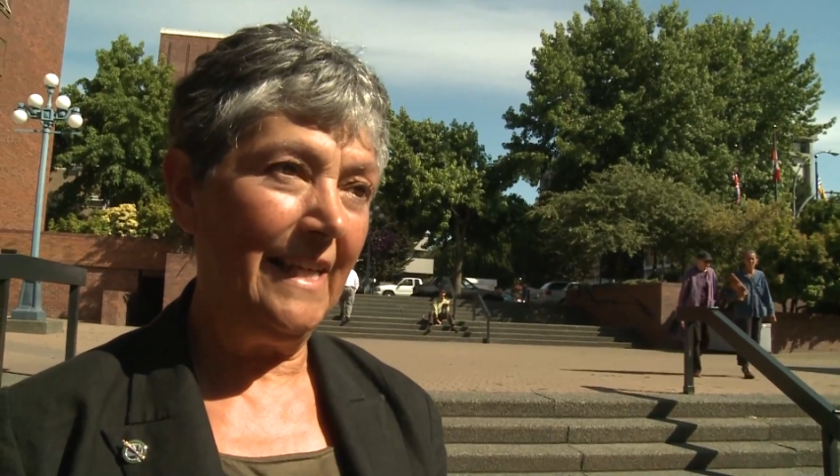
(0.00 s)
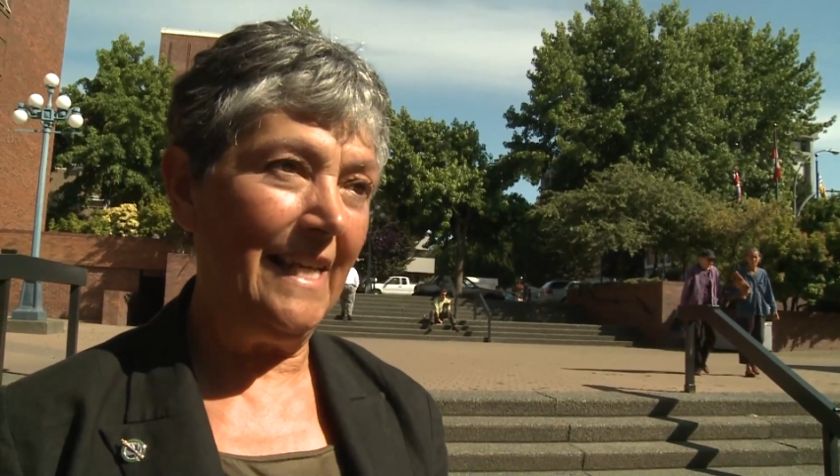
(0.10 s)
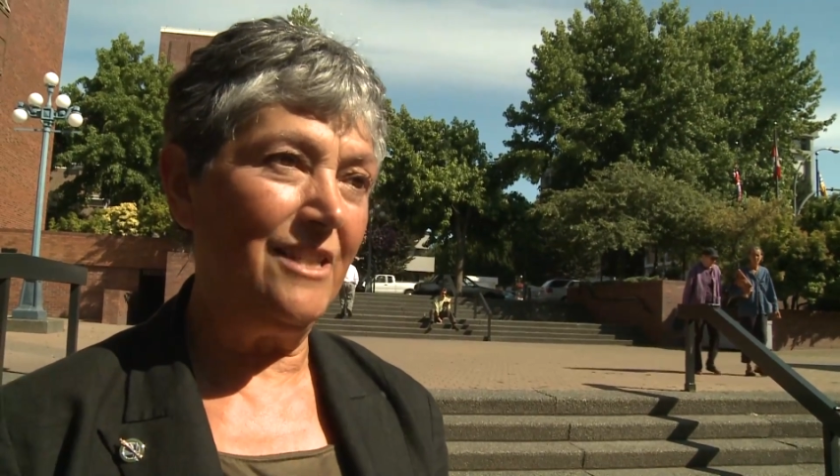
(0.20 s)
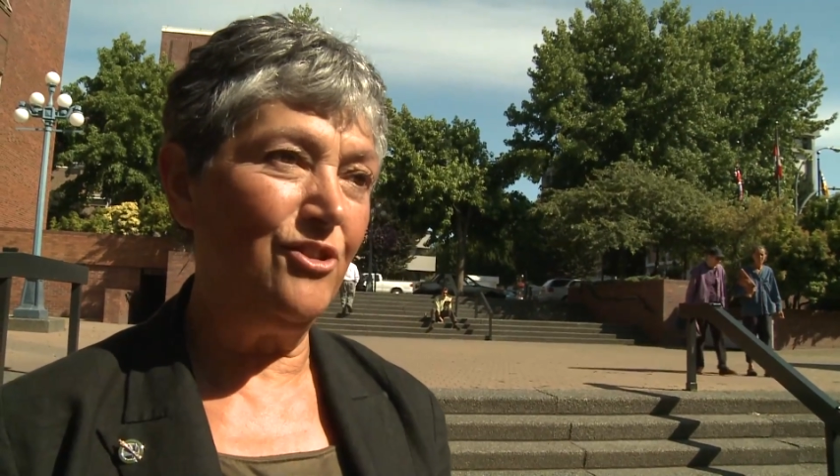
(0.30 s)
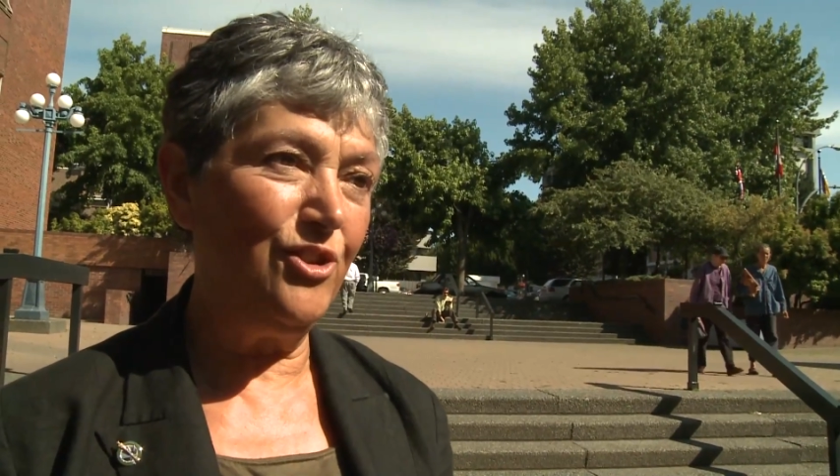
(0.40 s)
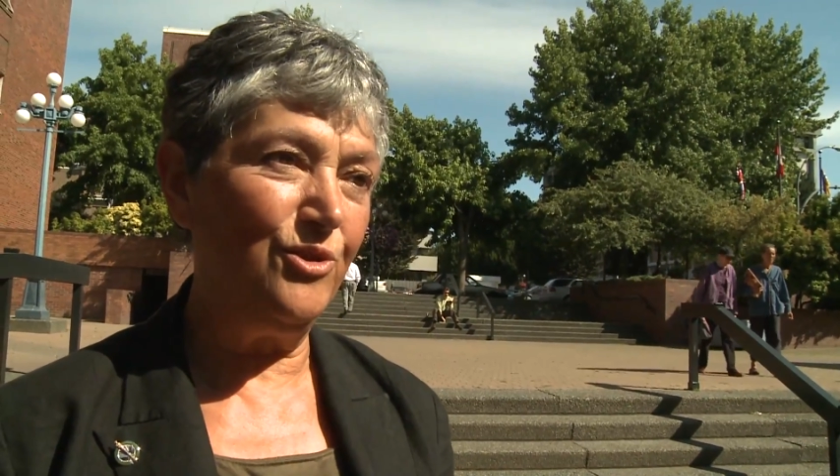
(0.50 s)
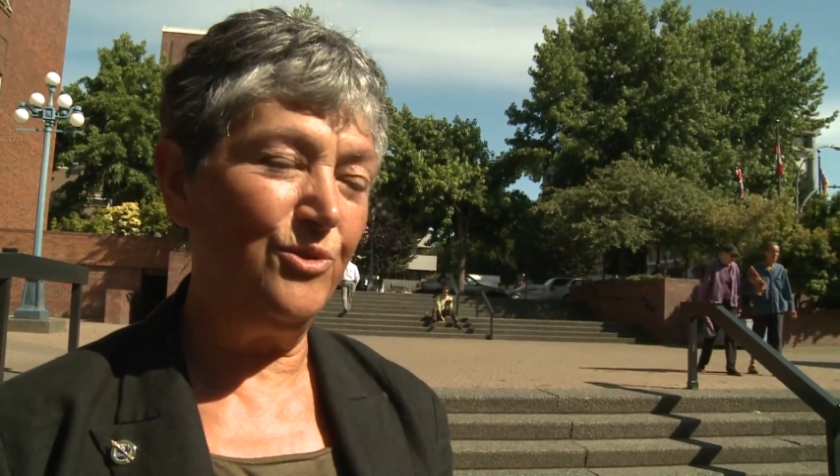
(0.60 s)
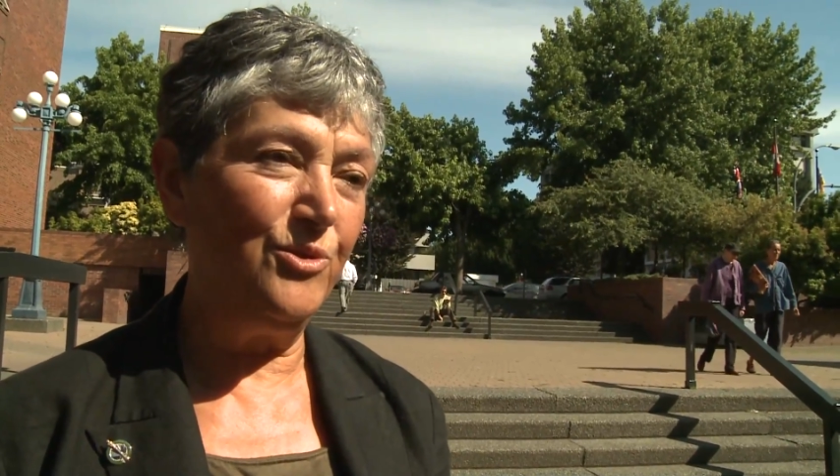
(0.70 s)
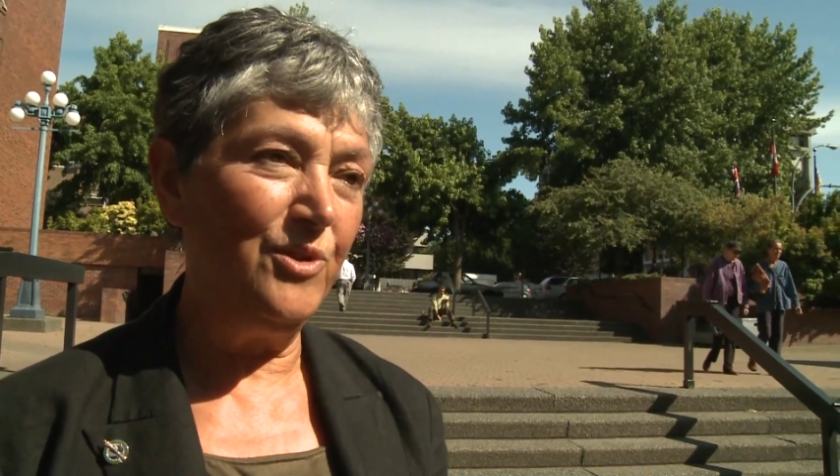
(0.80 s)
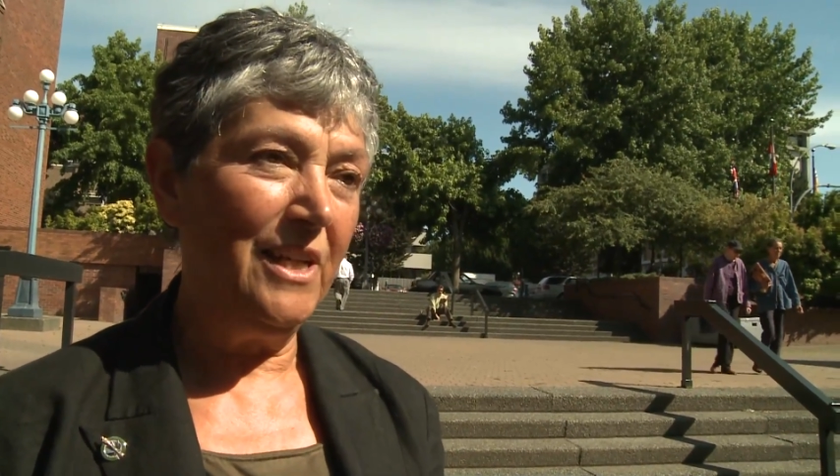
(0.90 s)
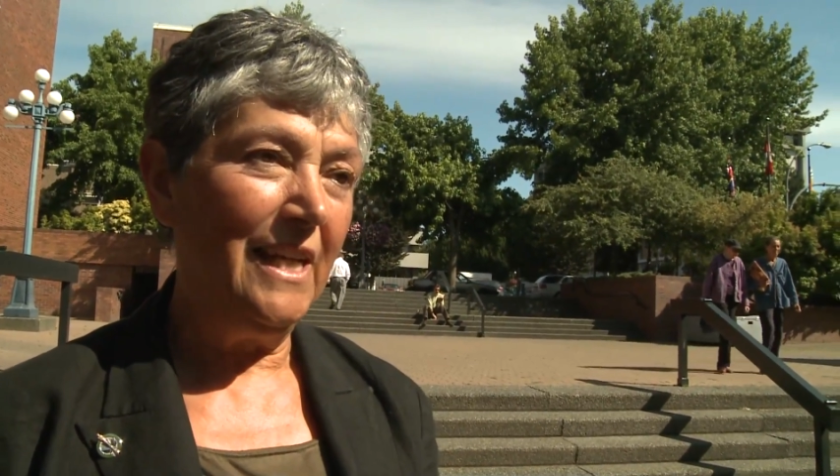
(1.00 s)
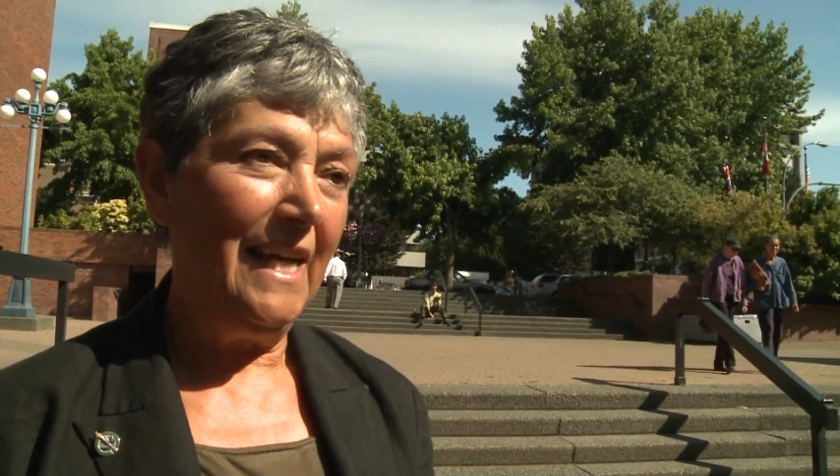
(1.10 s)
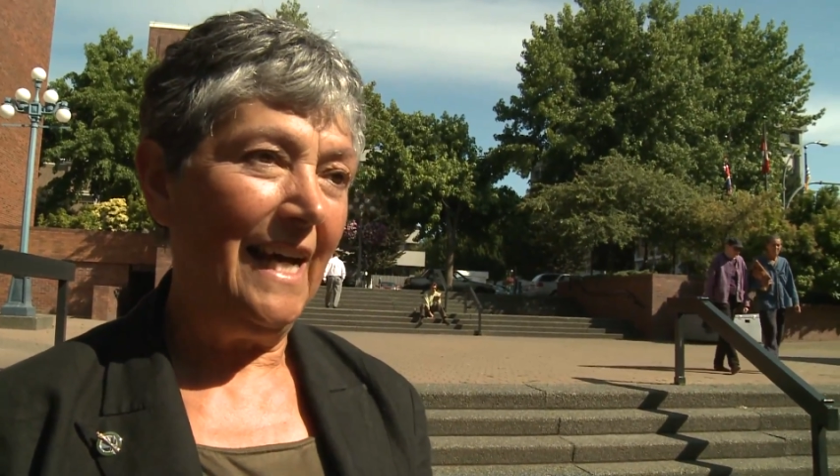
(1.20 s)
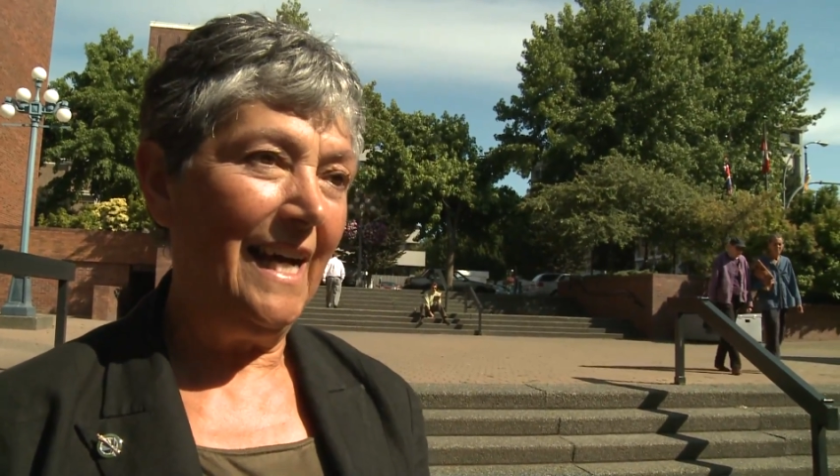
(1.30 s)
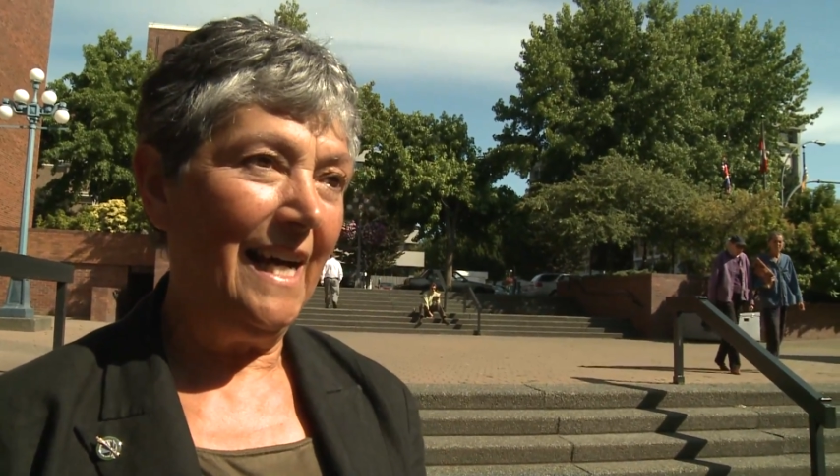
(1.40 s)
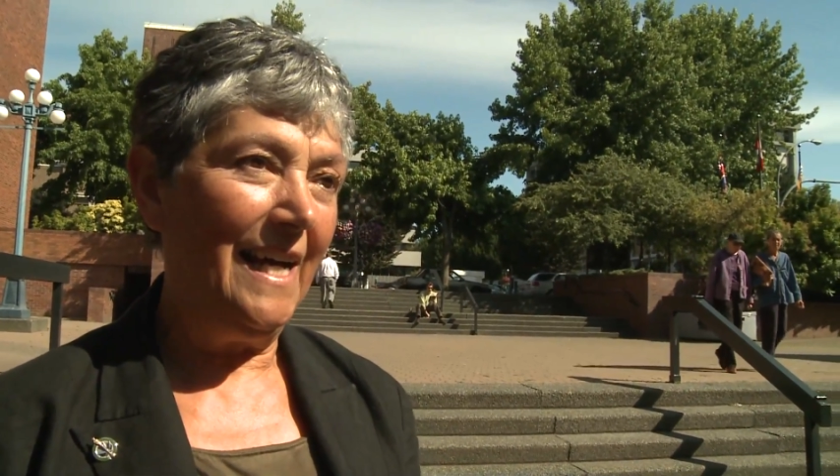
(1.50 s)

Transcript: into uh,